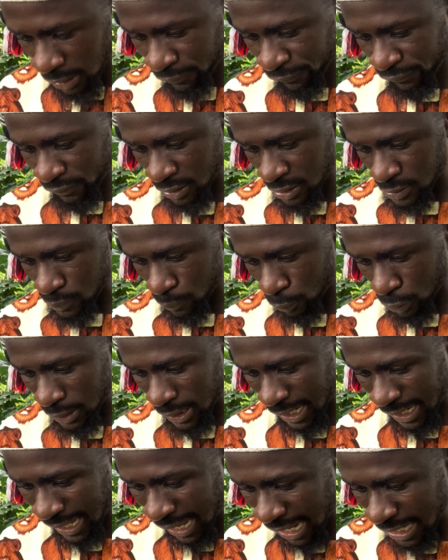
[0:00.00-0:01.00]
phrase, but
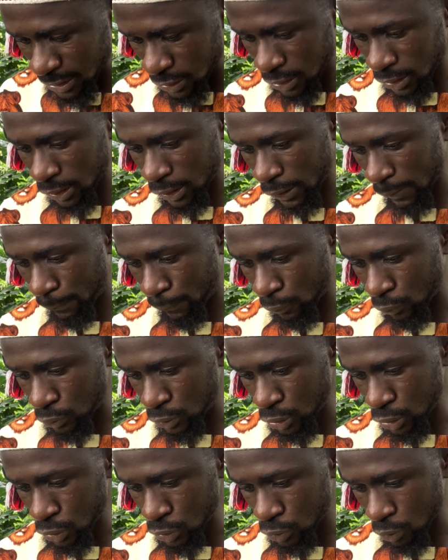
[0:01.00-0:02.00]
they can't
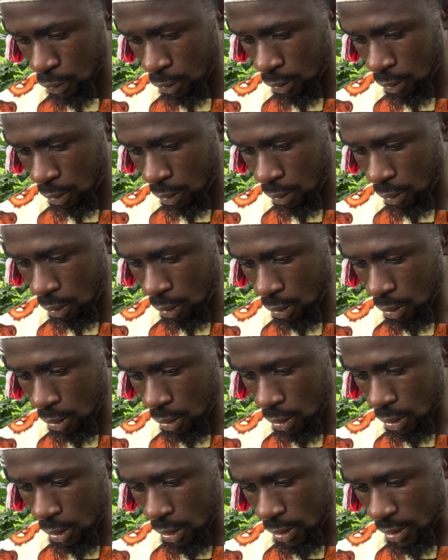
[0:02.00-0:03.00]
reproduce or
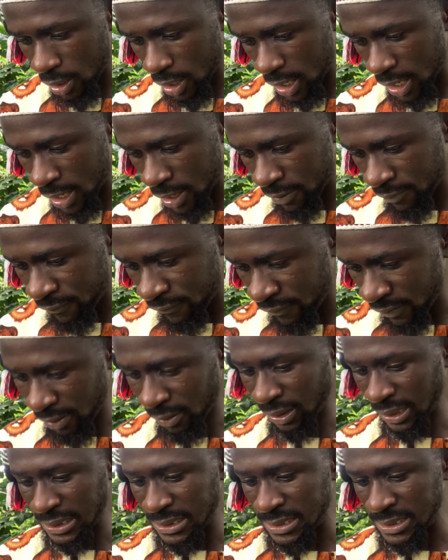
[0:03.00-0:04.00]

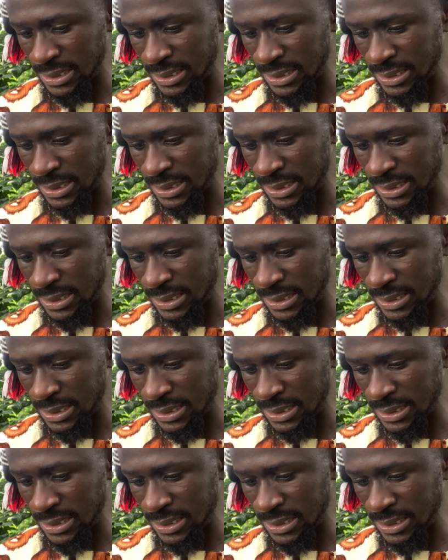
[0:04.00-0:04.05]
maybe